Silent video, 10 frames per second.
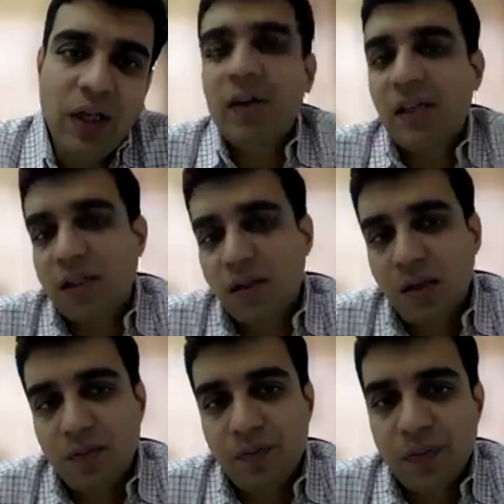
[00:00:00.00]
the investor.
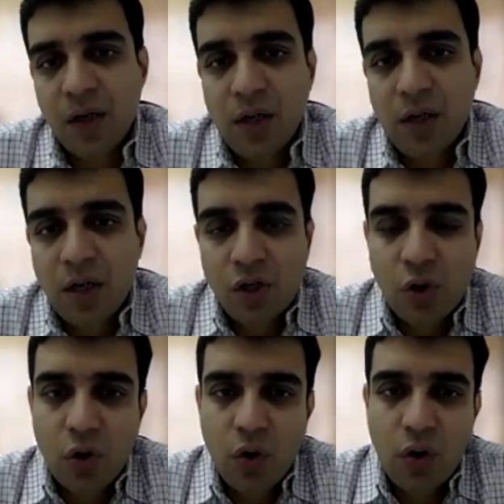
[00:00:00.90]

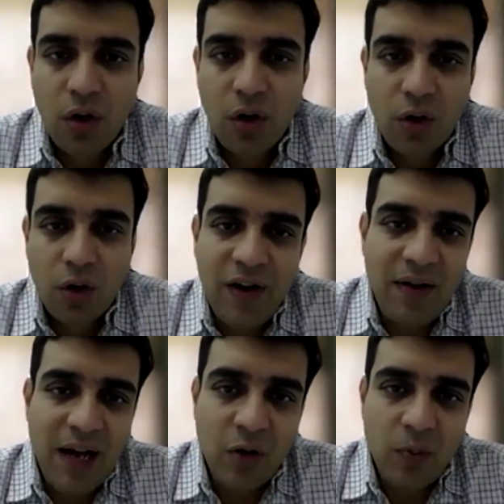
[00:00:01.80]
So
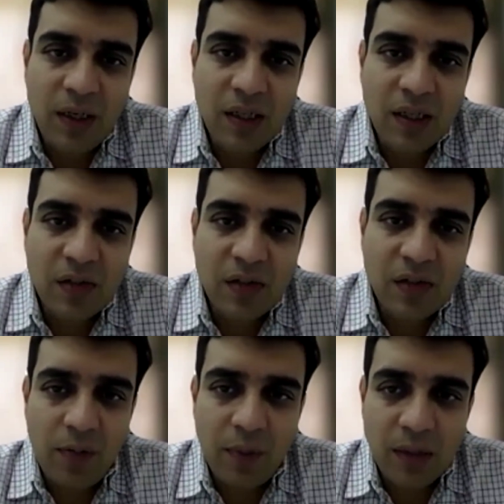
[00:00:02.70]
25 lakh rupees for a
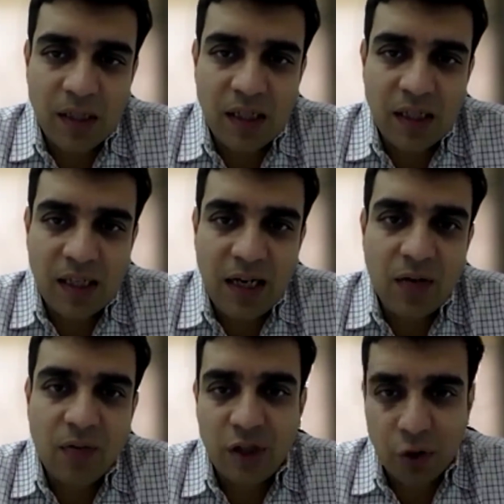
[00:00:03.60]
12%
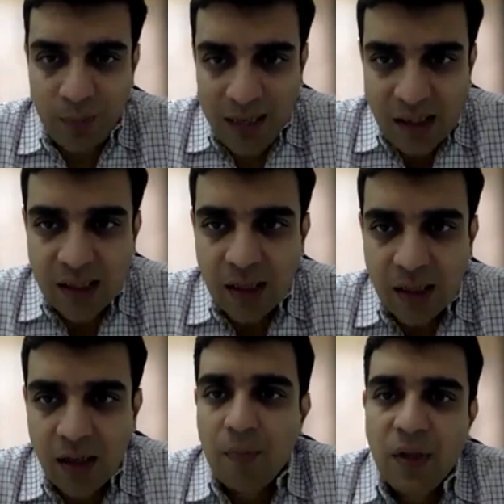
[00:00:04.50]
stake, which means
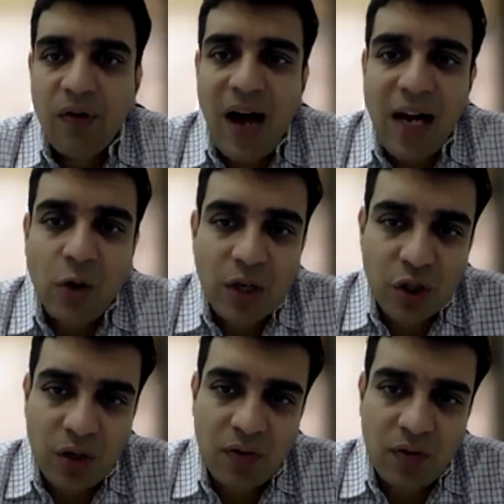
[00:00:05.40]
the
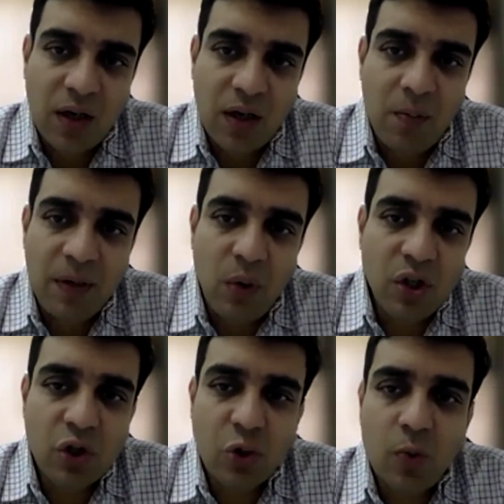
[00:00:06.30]
valuation of the company
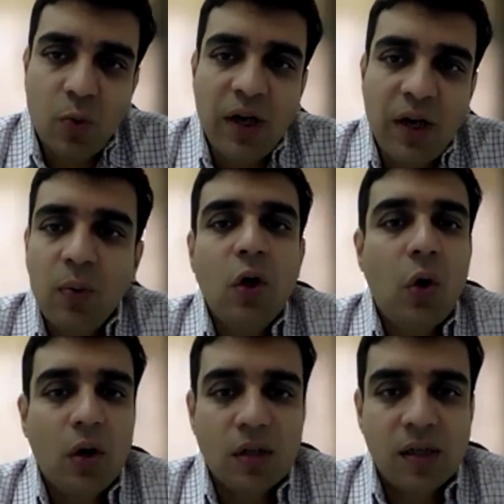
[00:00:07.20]
was 2.1
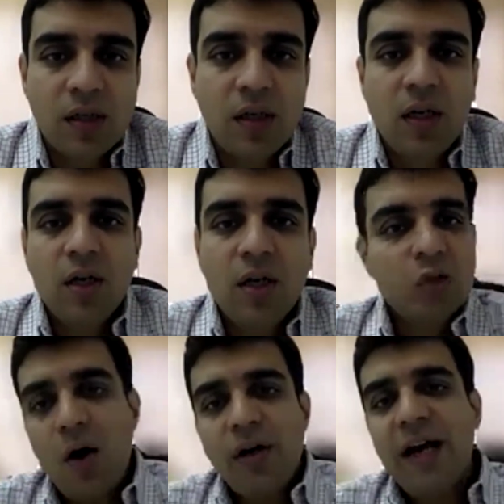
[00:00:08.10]
crores.
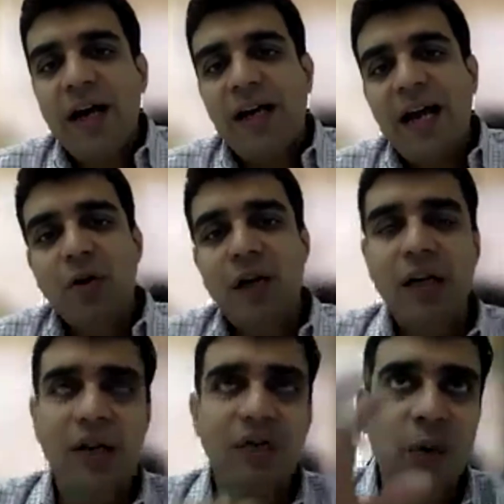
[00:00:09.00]
So how did I
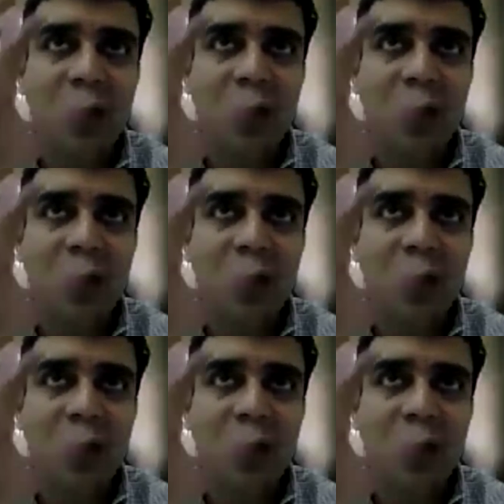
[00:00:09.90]
calculate? If